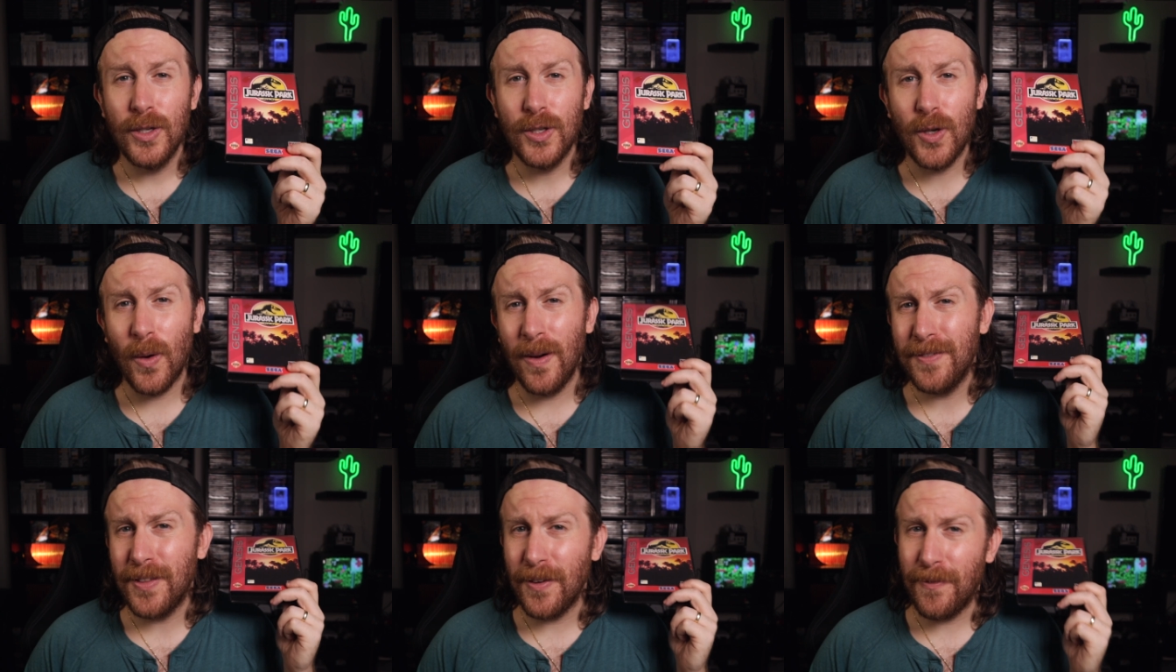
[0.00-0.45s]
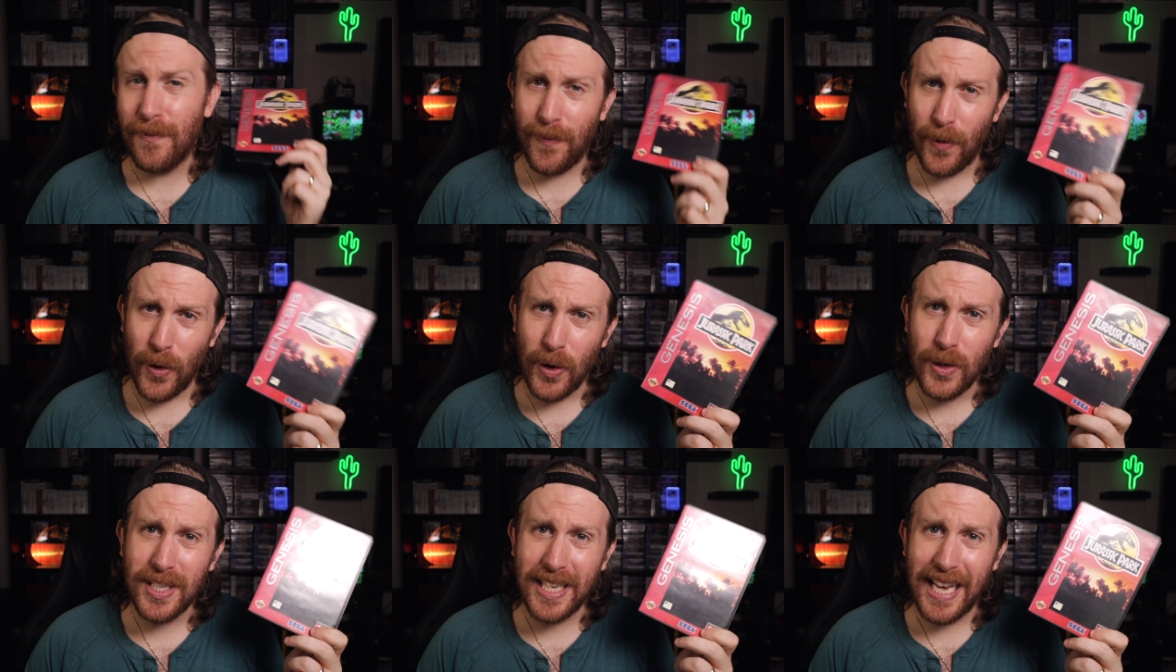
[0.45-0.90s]
So if the
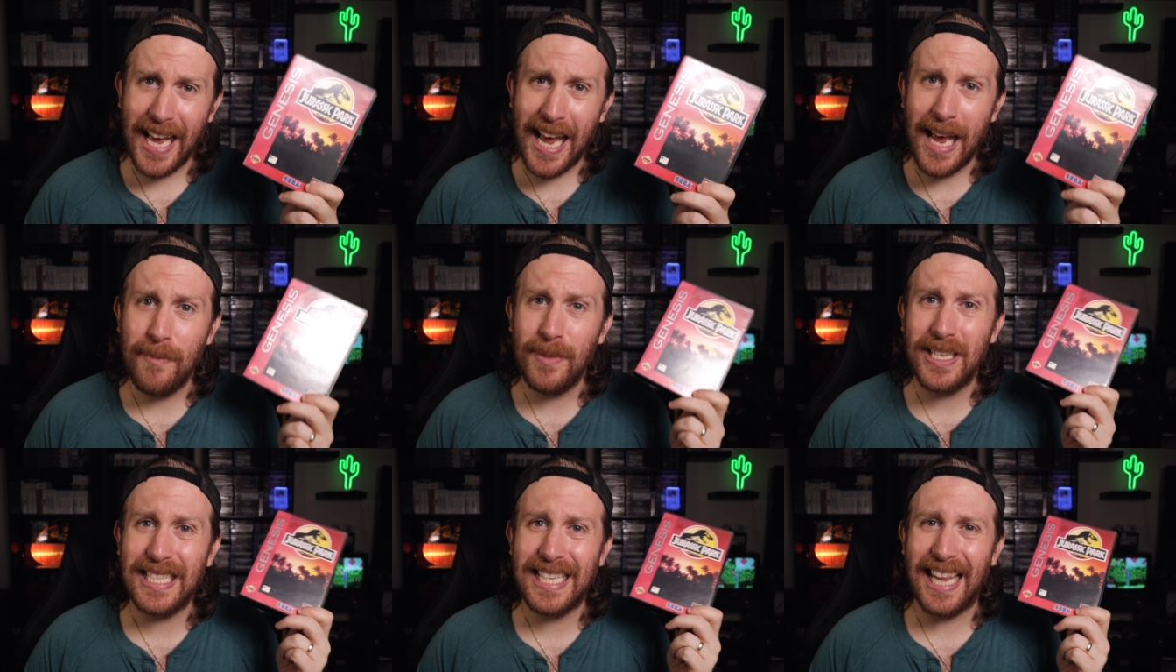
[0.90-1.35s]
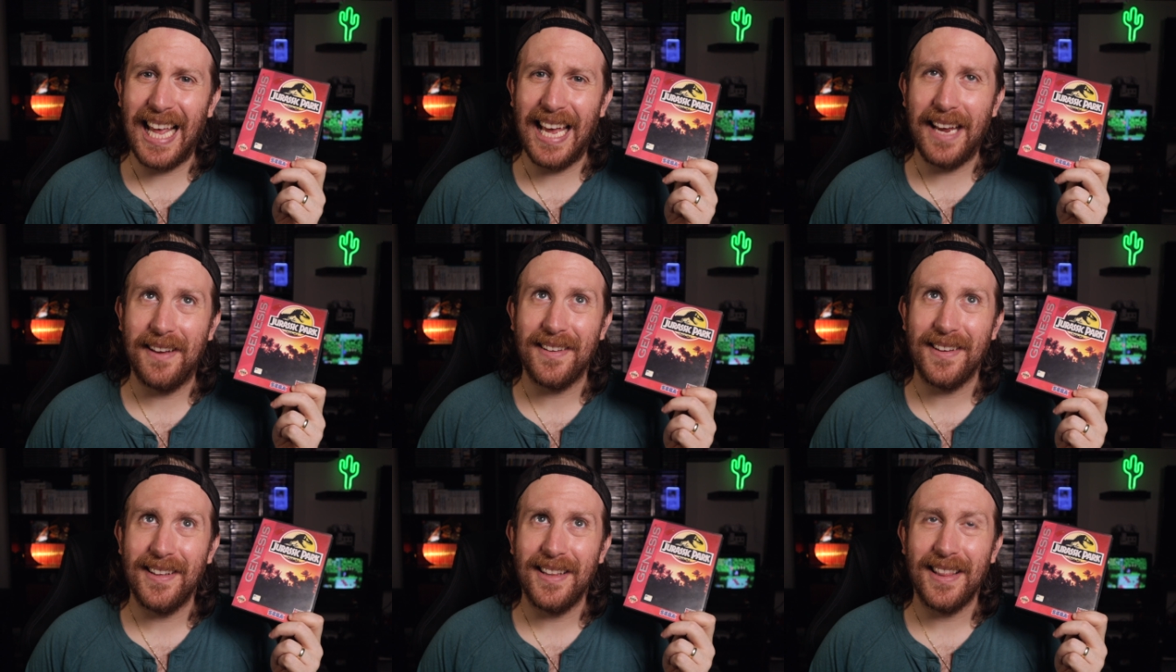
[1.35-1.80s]
first game is
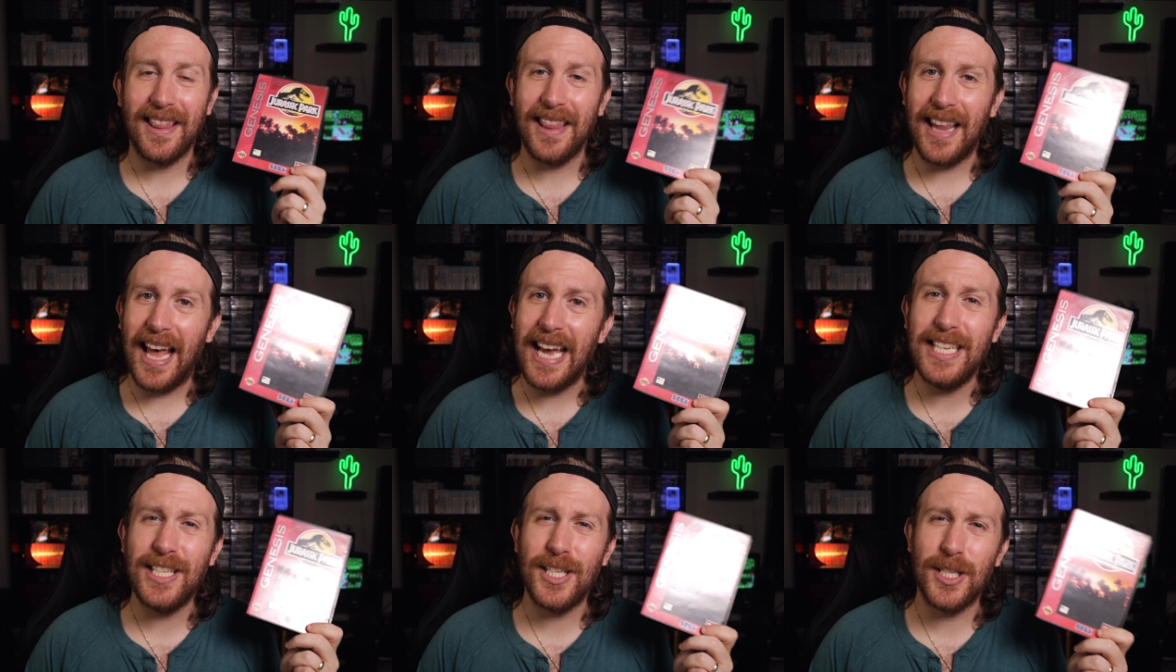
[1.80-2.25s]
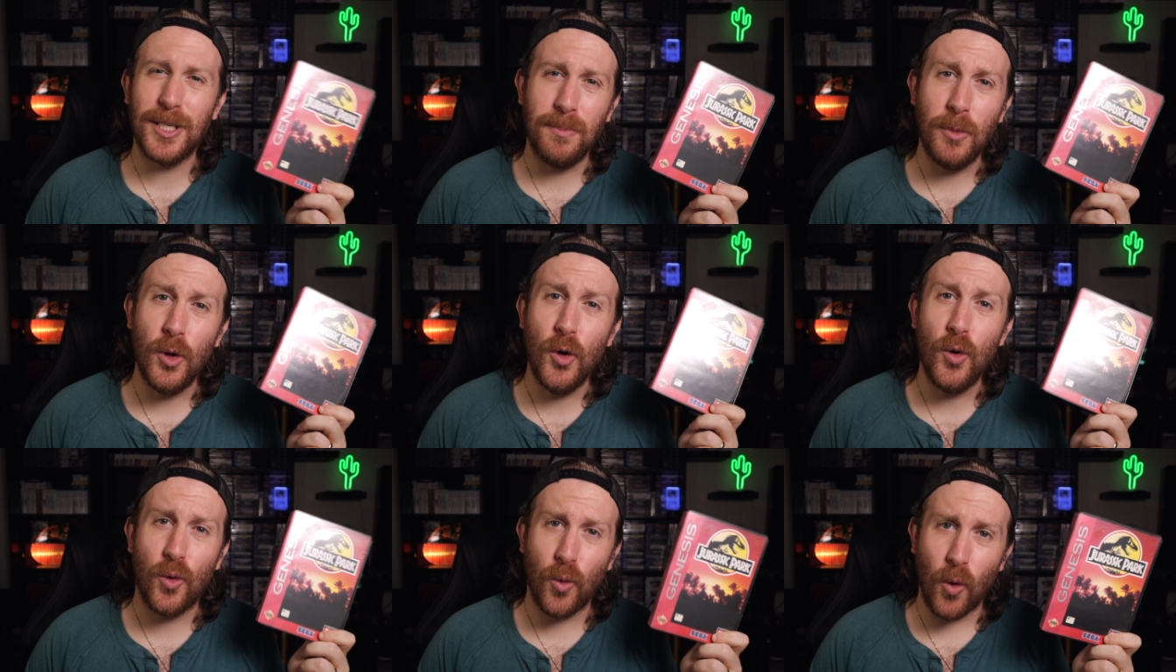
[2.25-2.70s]
like light,
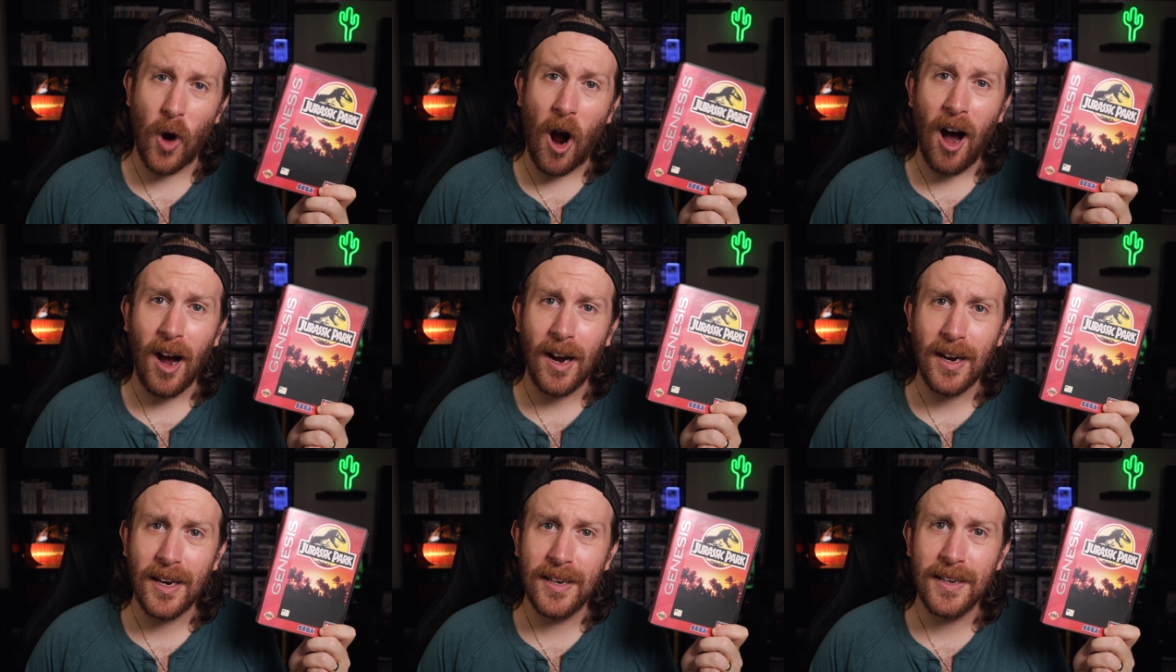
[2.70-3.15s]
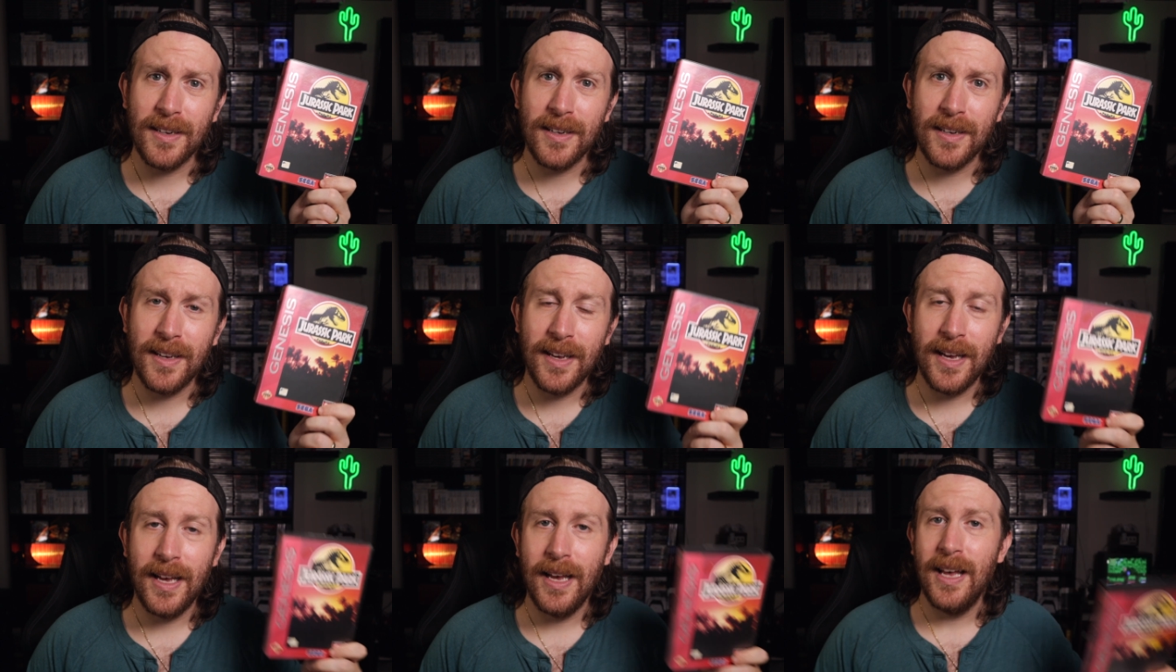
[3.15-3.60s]
smooth rock,
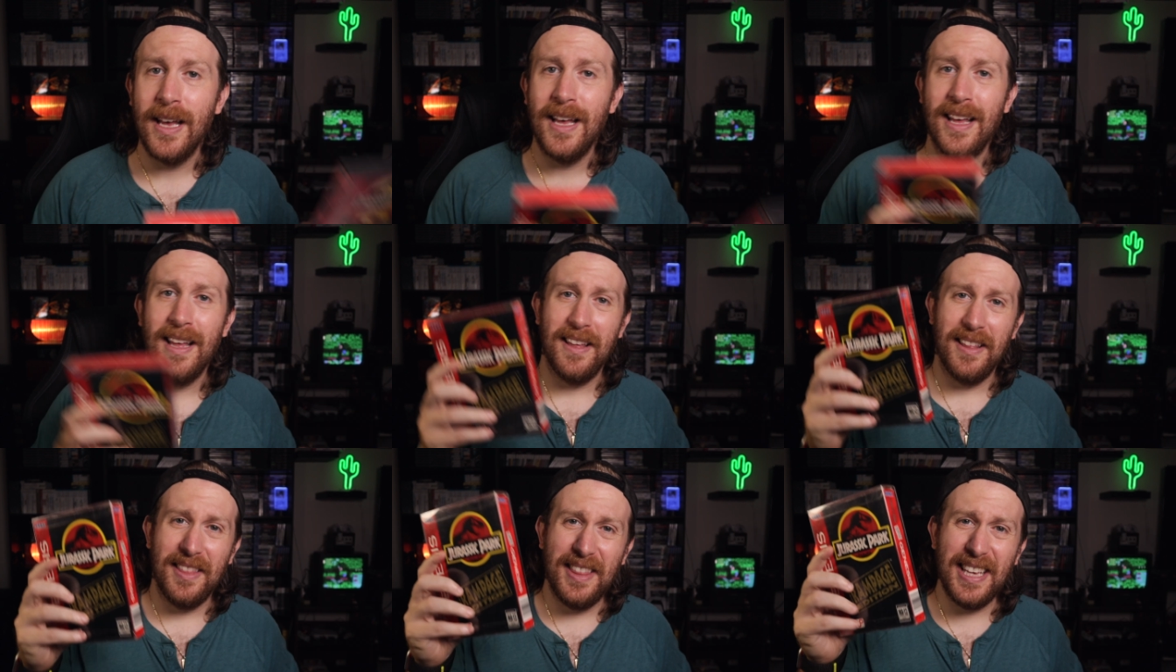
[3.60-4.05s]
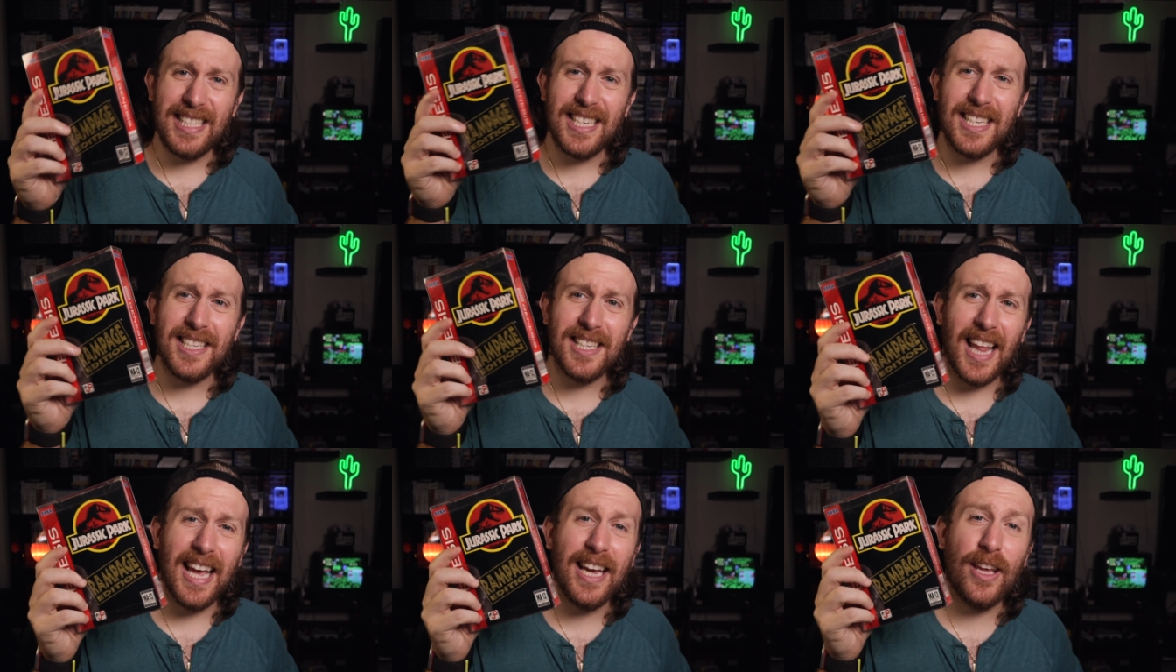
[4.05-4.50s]
this
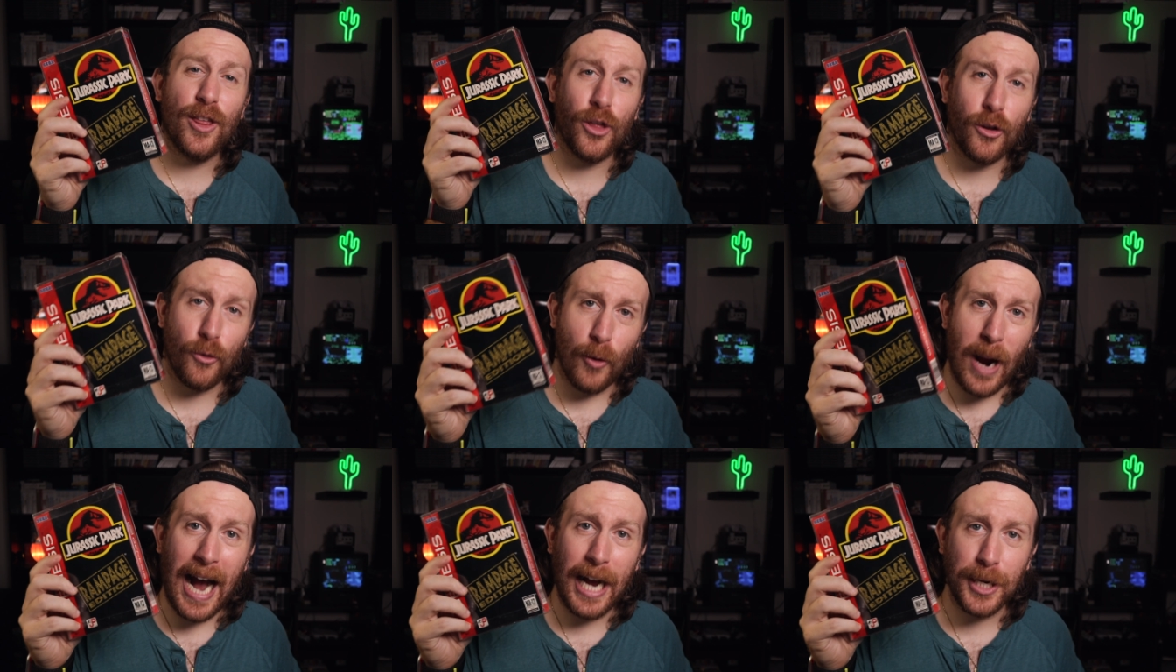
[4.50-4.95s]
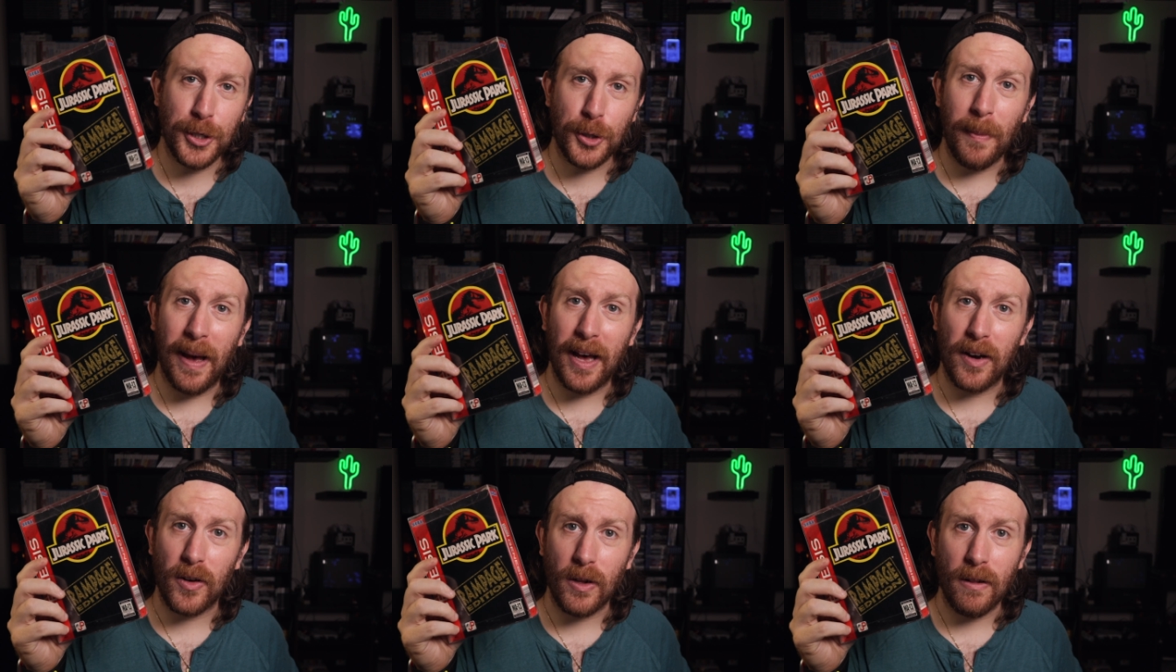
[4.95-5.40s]
is like thrash
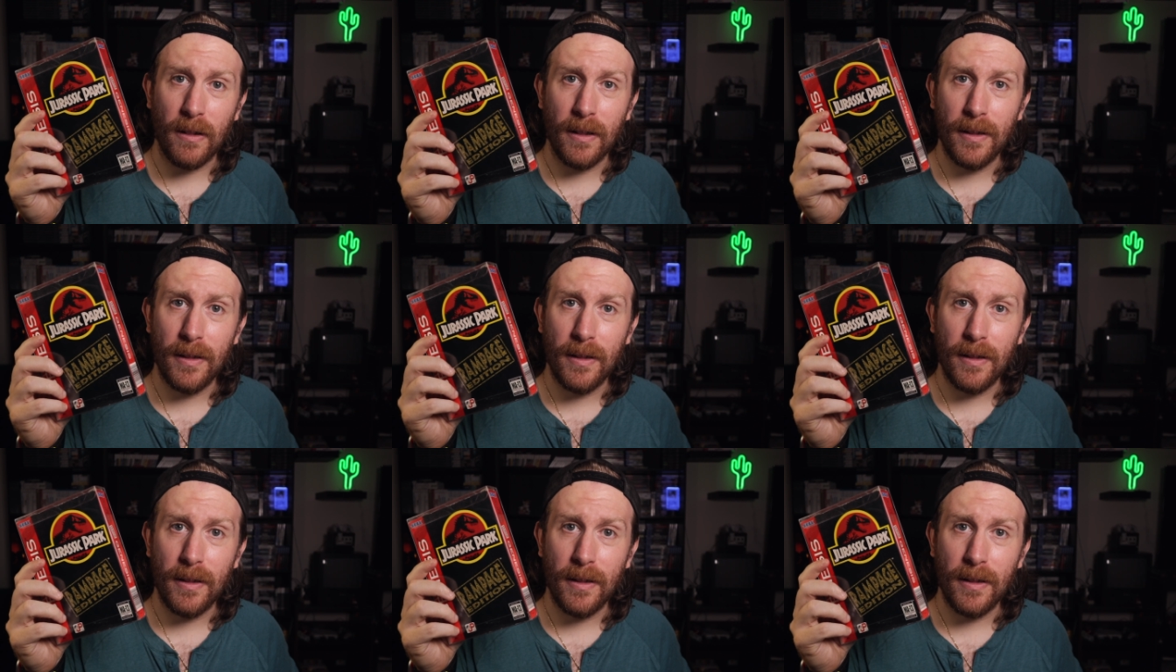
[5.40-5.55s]
metal.